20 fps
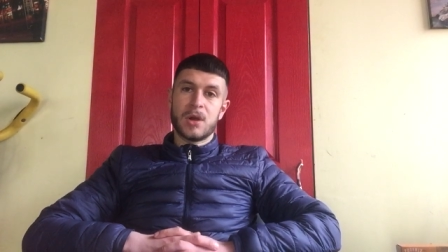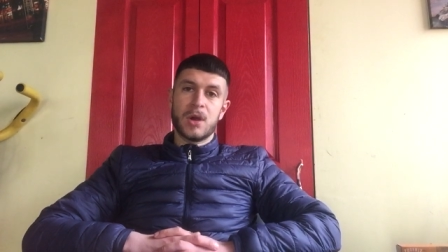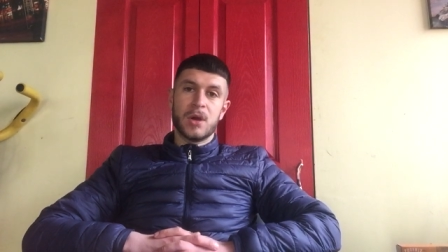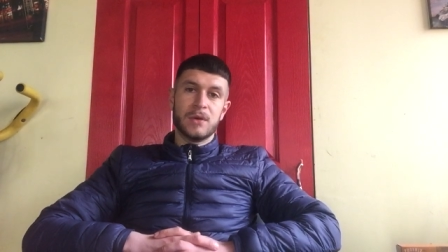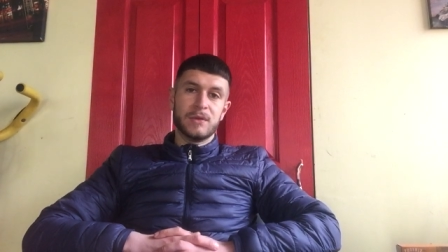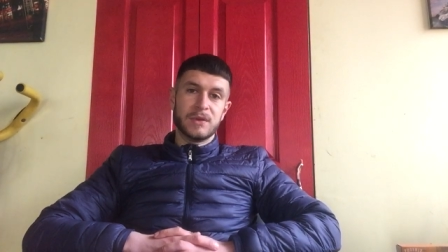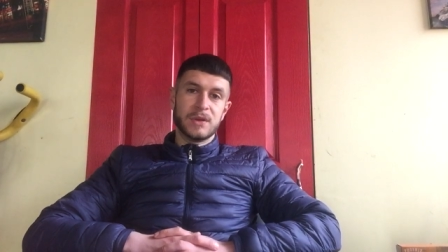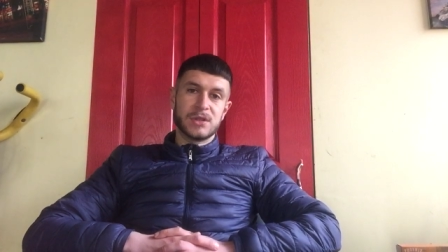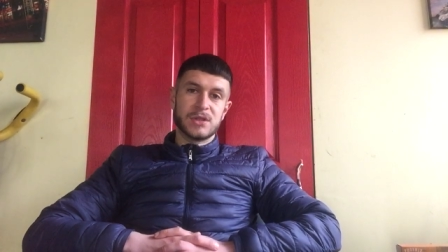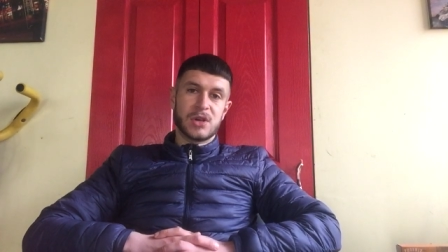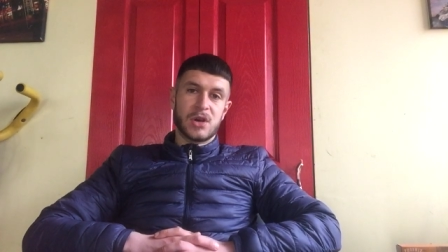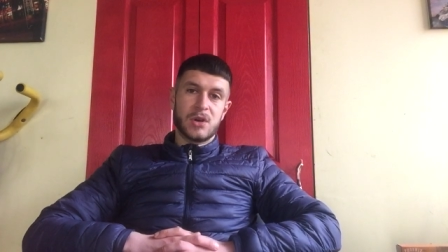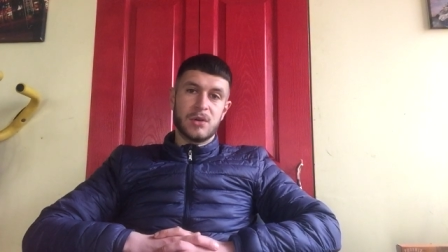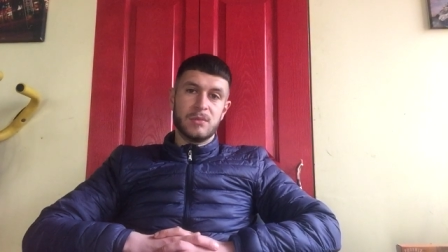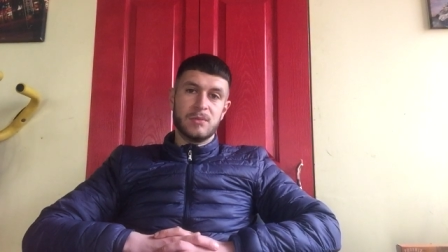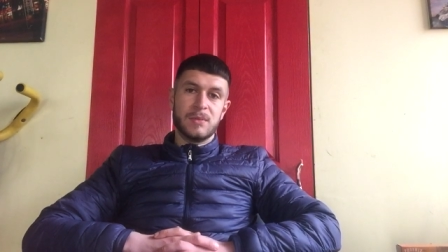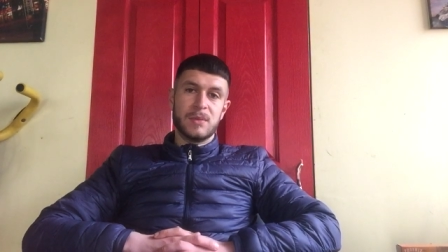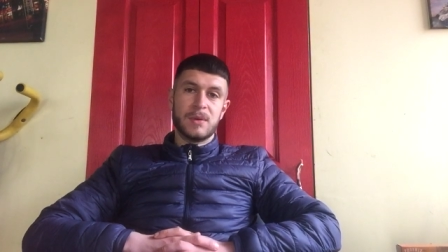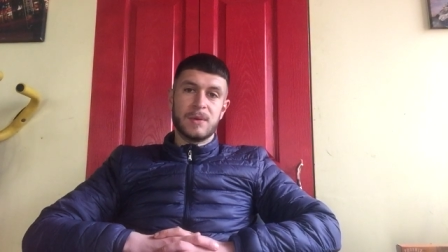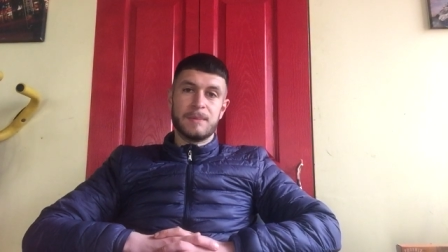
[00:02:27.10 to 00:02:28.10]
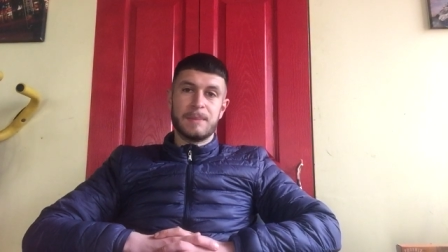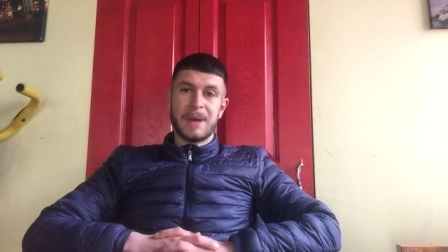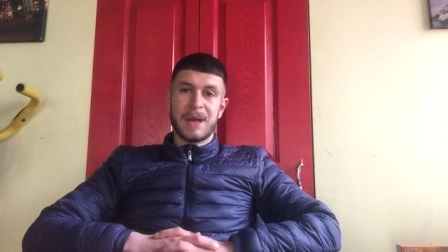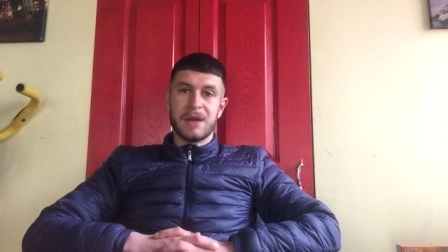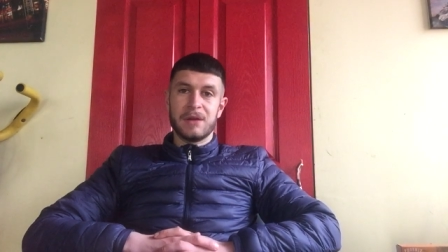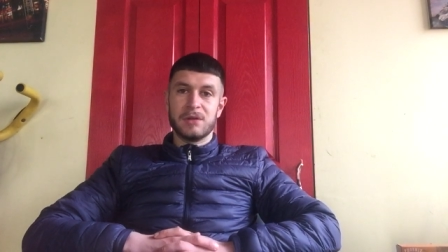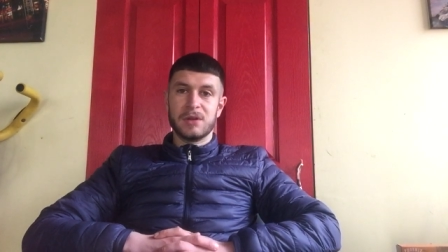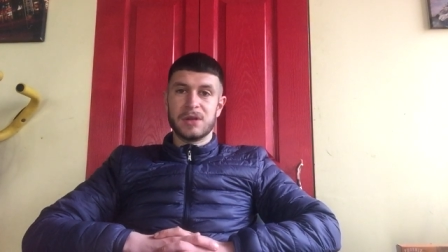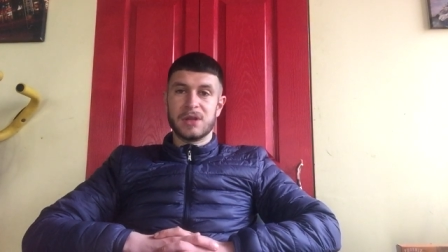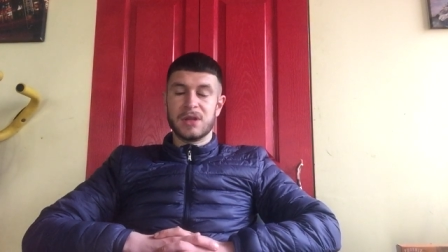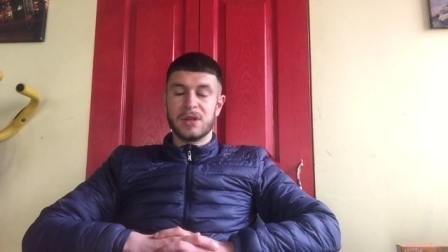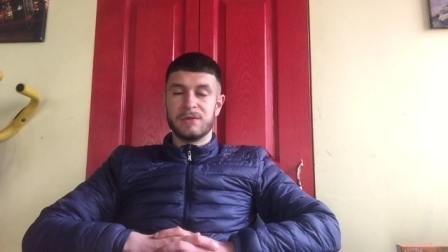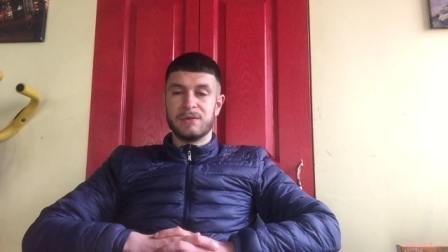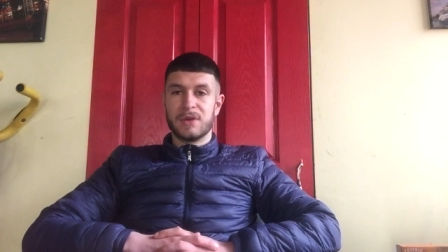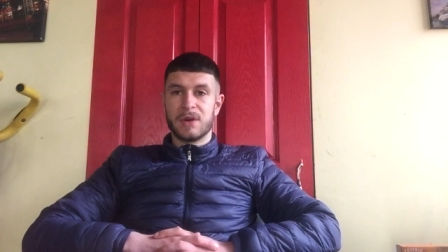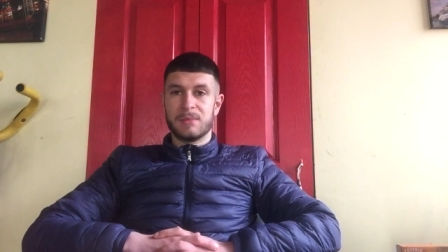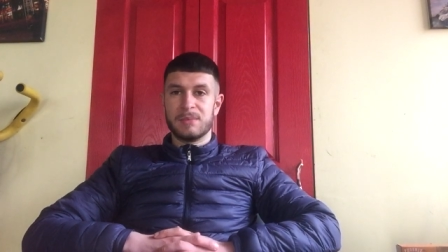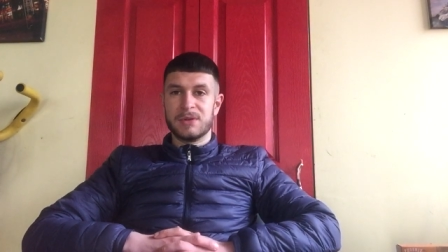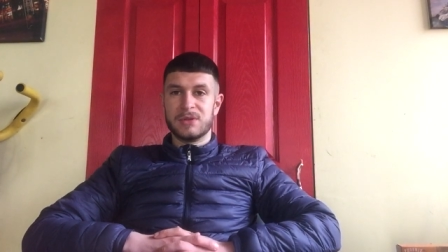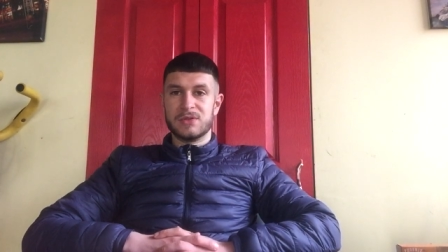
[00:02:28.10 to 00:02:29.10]
over the time period that
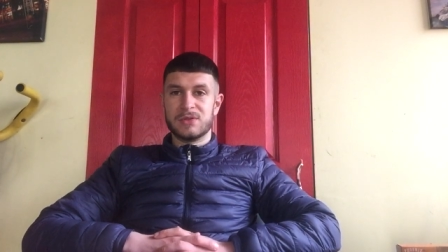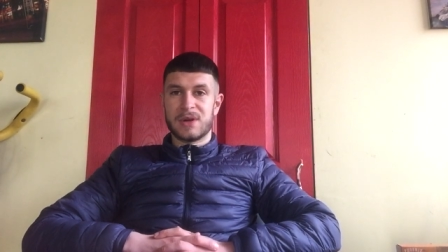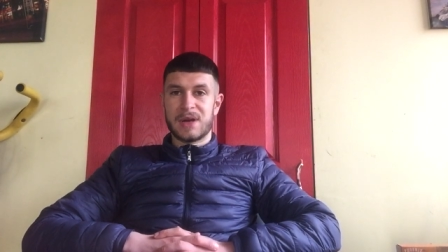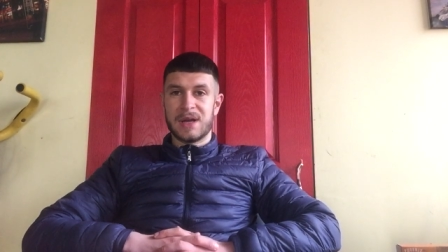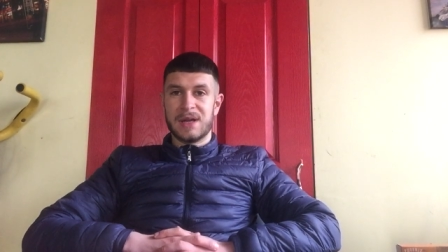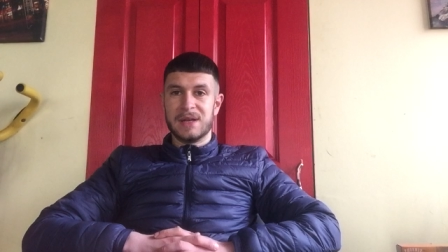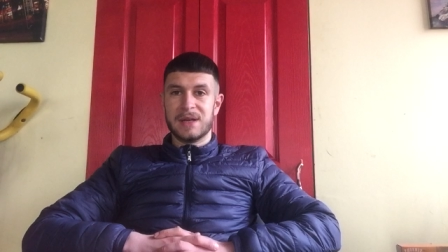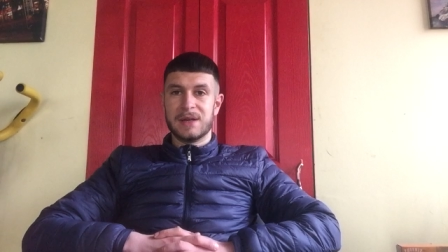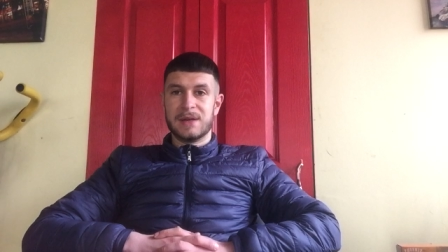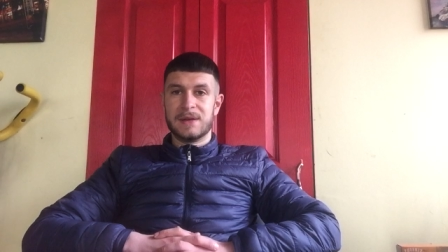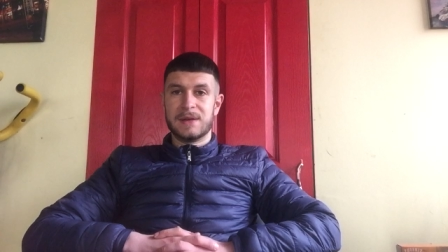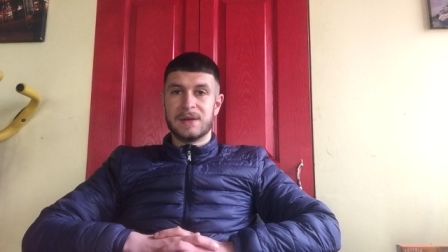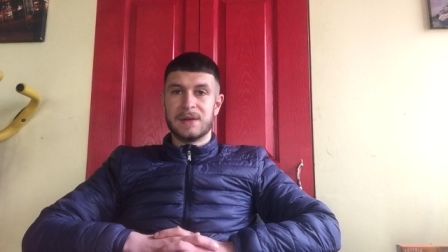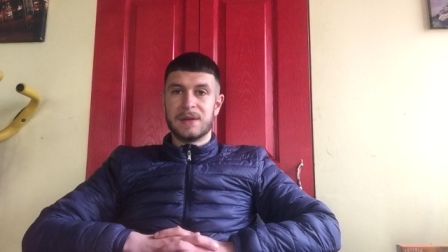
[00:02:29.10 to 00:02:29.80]
you've not been training.